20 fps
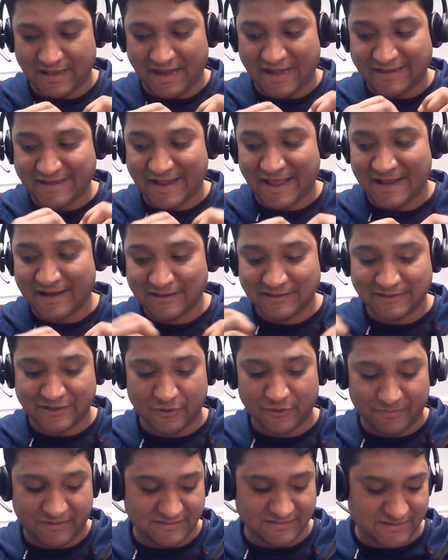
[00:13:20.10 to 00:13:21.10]
entangled
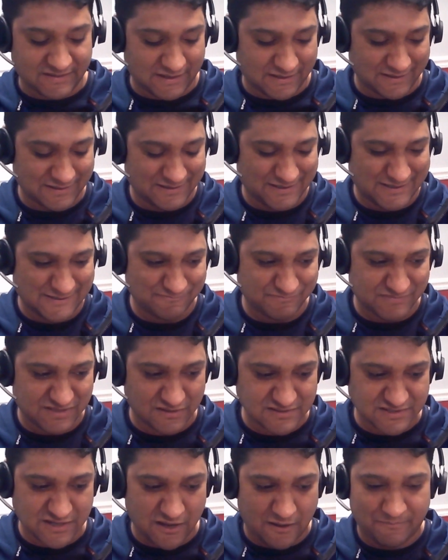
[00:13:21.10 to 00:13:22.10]
qubit is at.
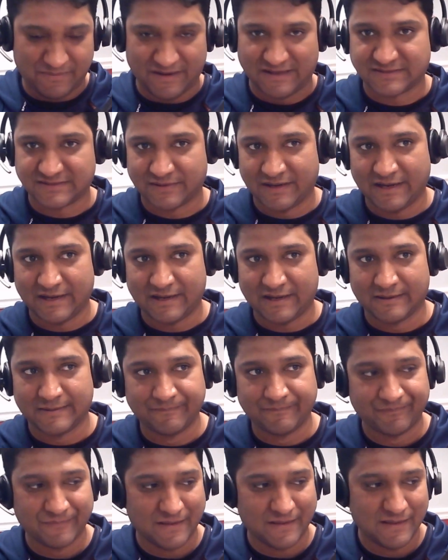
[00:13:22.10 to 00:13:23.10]
Sounds complex, right?
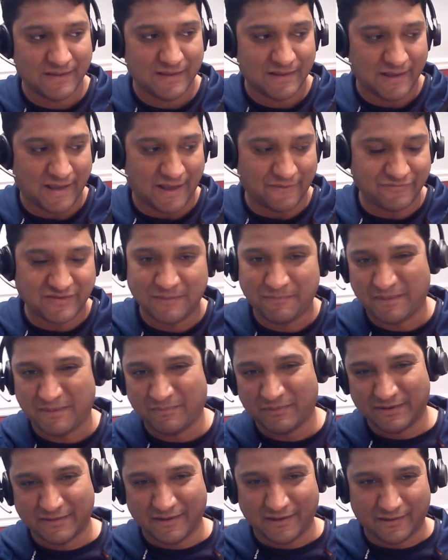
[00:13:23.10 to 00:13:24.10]
I've seen
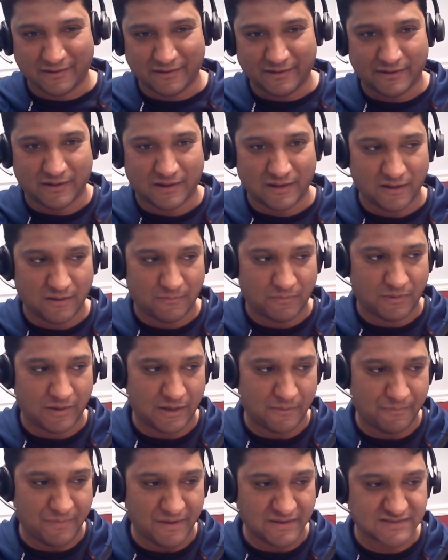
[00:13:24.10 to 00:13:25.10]
people on the internet talking
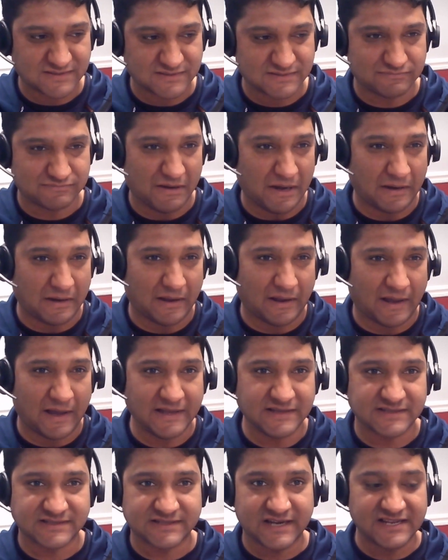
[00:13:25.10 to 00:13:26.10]
about it being
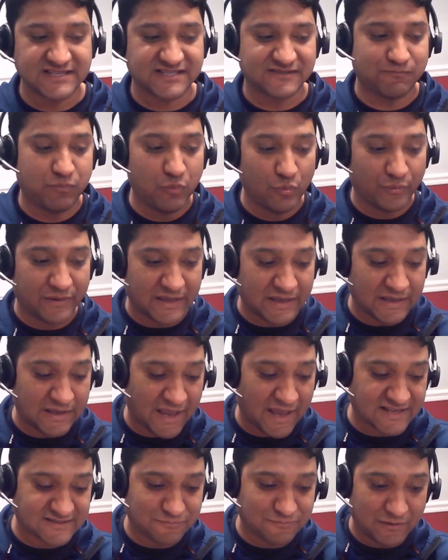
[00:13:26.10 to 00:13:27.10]
Einstein's
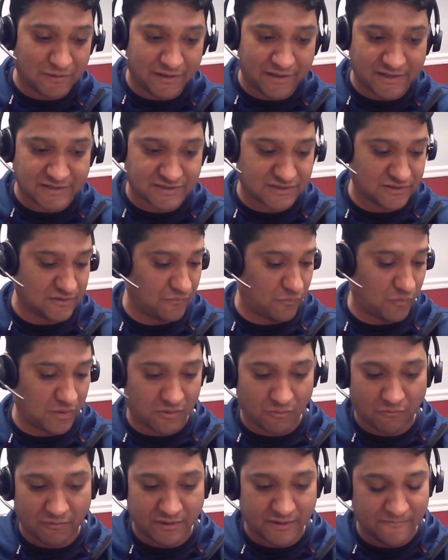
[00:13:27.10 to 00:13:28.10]
spooky explanation of
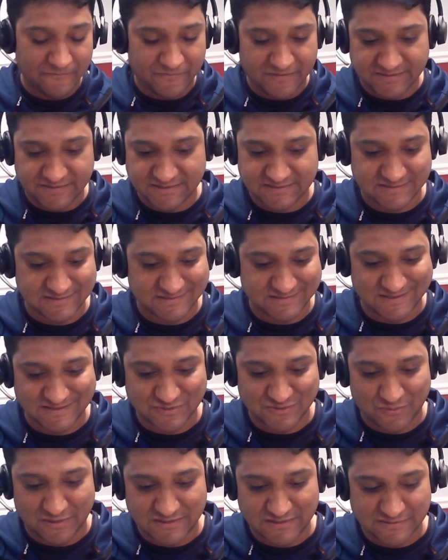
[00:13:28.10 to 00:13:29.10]
what quantum physics is, and
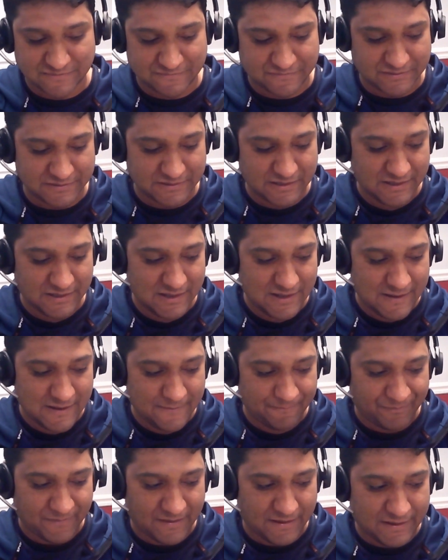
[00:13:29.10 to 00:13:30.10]
so on and so forth.
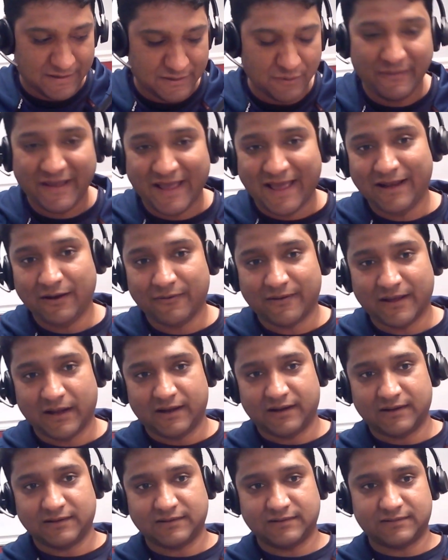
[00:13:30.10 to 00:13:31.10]
The way I look
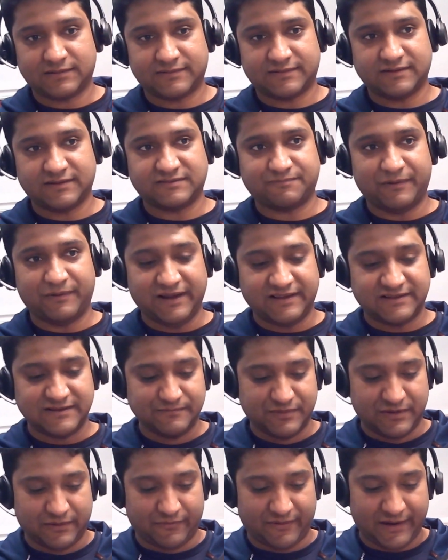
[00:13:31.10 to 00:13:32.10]
at it is pretty
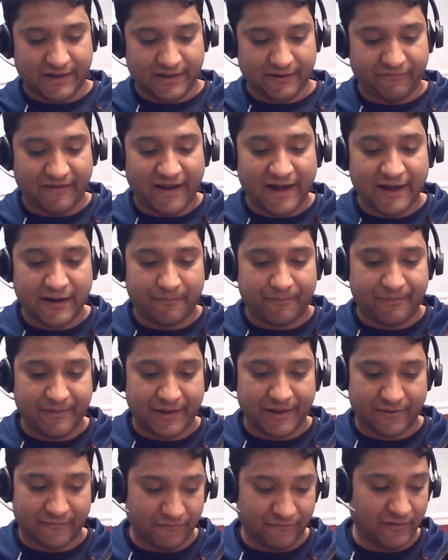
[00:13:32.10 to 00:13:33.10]
simple, right? If I had a
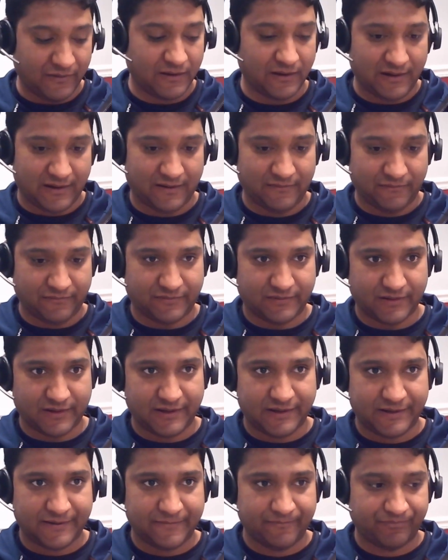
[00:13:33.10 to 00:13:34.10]
pair of gloves,
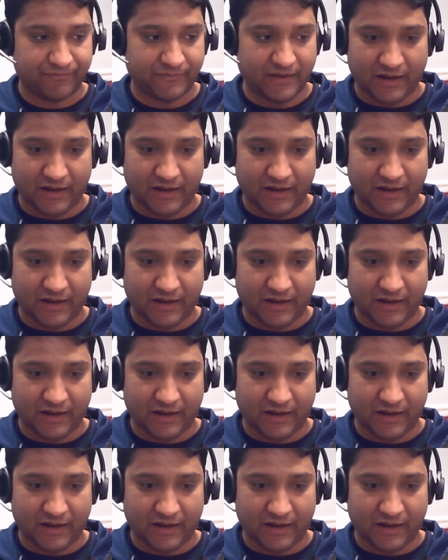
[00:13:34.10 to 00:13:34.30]
I